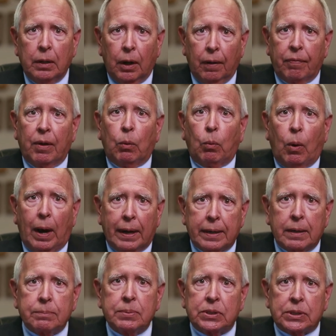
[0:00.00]
of the
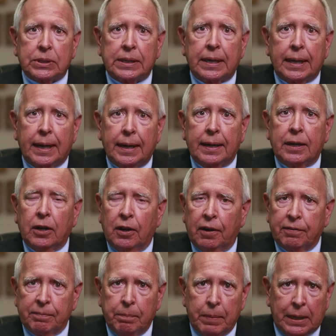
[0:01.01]
YMCA
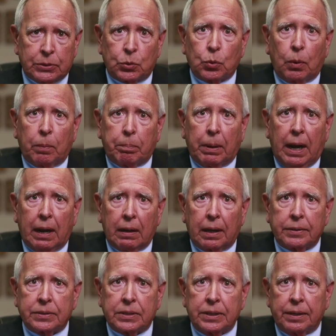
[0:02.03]
of
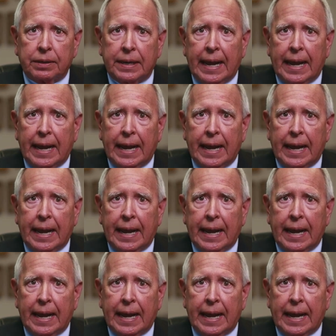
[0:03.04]
Metropolitan